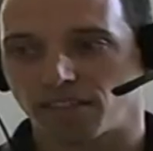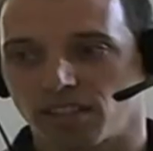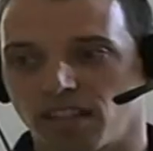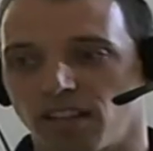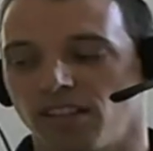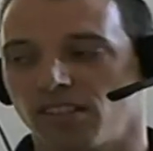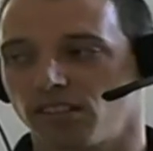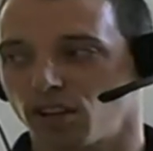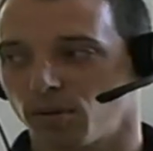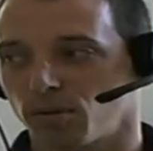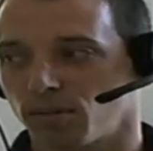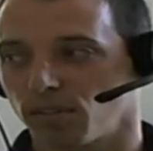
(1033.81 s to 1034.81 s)
seen, at least in
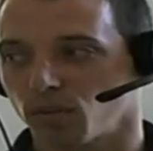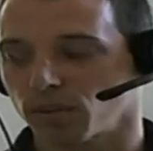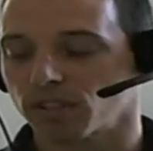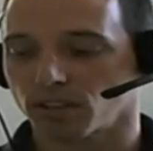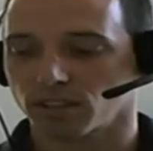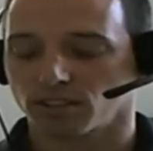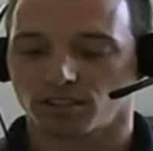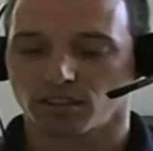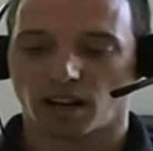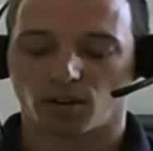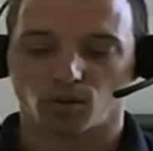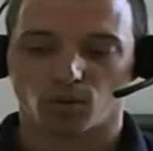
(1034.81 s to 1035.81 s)
terms of the research,
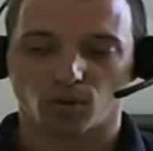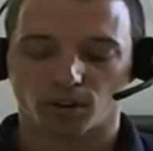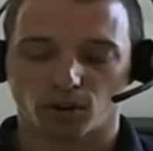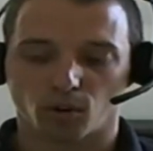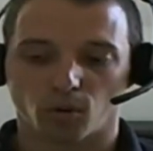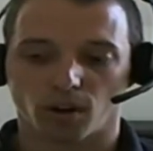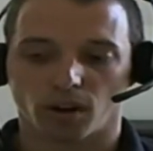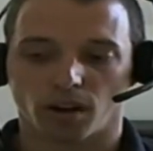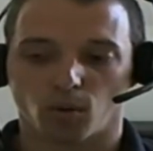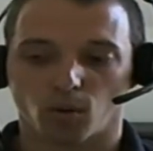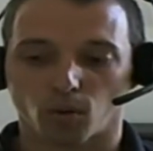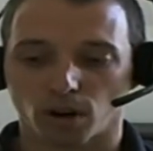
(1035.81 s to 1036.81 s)
I don't,
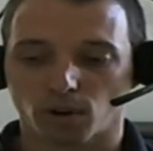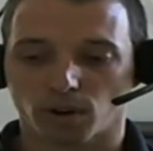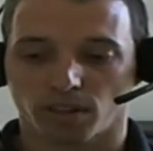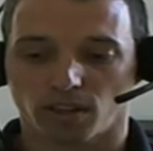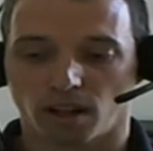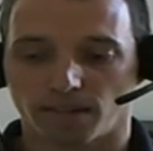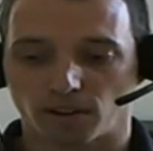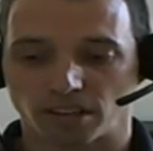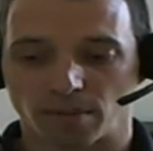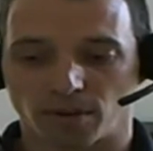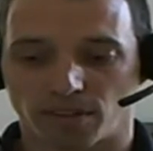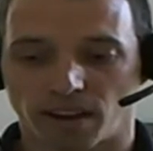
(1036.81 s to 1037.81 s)
work with a lot of those
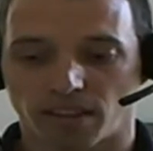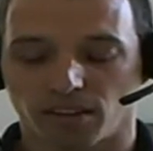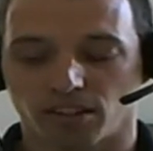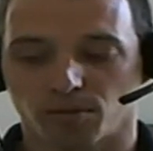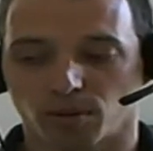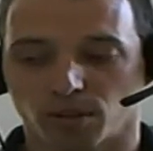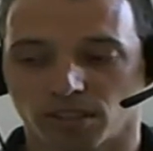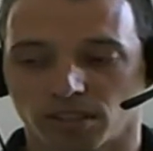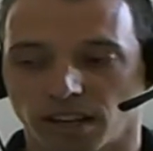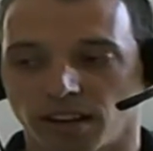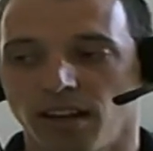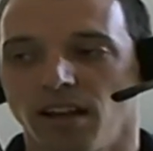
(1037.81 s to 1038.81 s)
type of athletes per
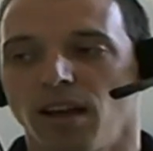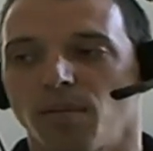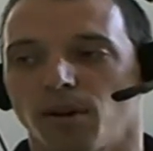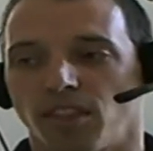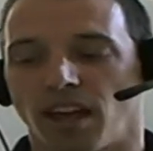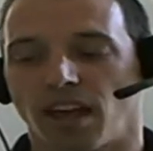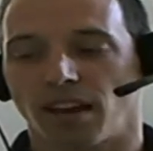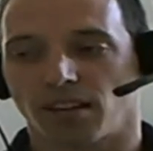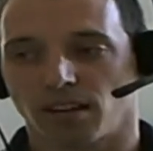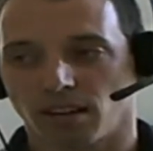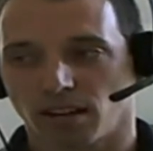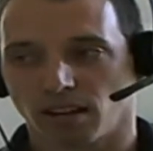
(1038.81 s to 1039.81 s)
se, but that
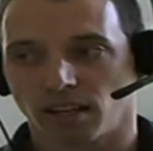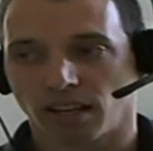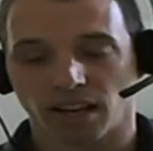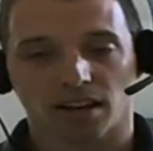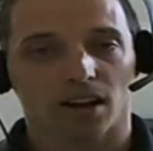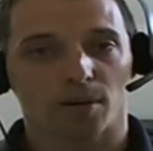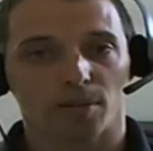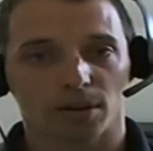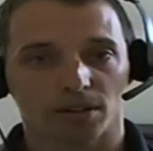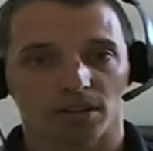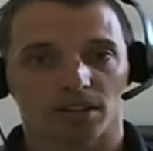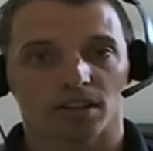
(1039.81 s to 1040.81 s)
kick
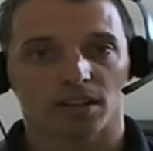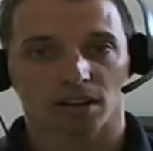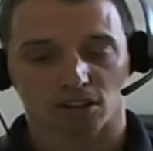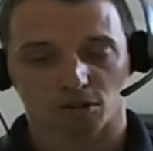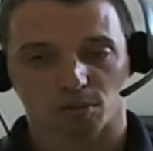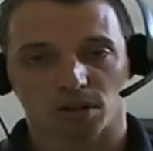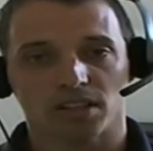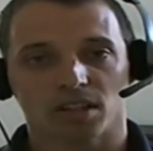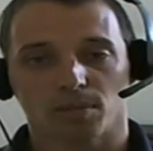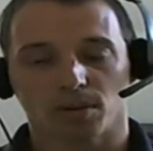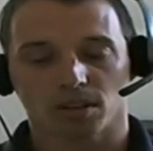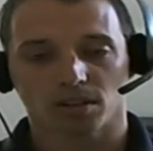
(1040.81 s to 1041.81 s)
ability and sprinting
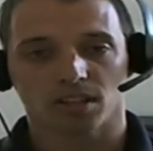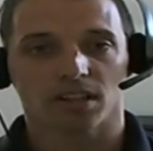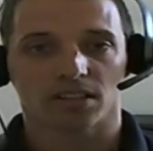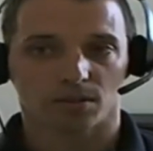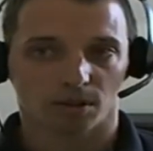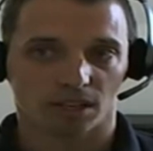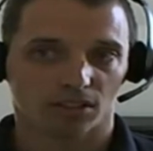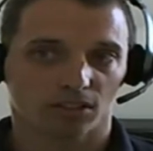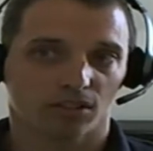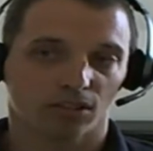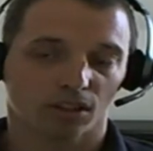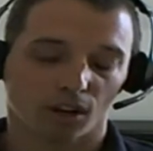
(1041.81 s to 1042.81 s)
ability is
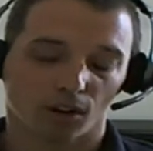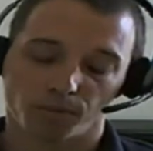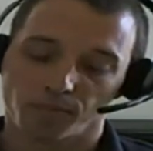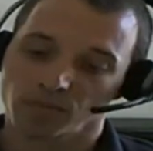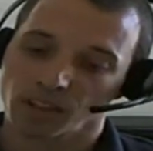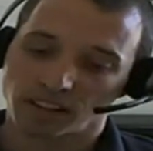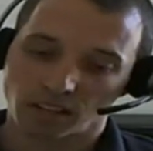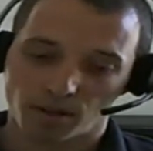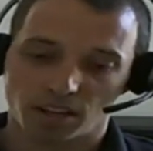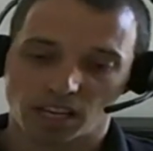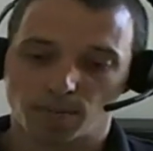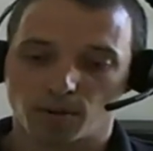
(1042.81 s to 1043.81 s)
diminished. So it's
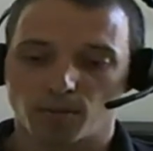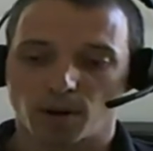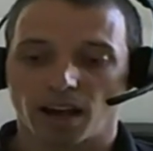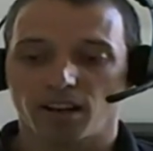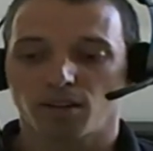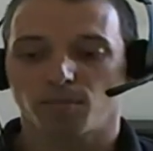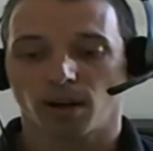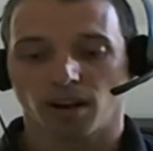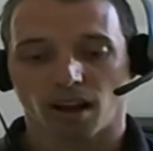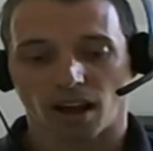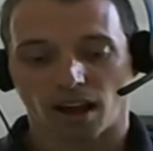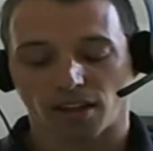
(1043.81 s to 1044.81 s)
something to keep in mind. But
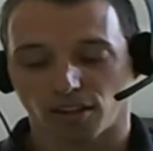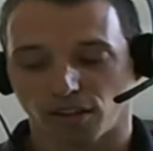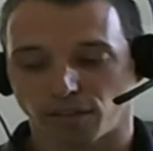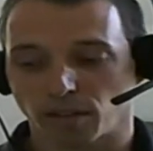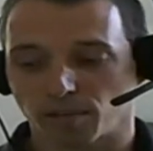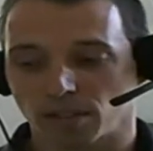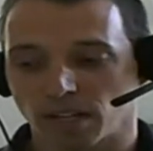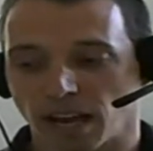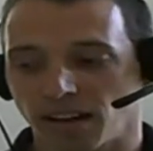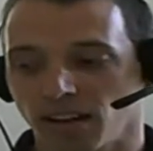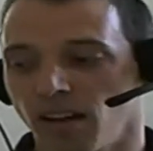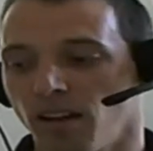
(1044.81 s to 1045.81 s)
on the flip side,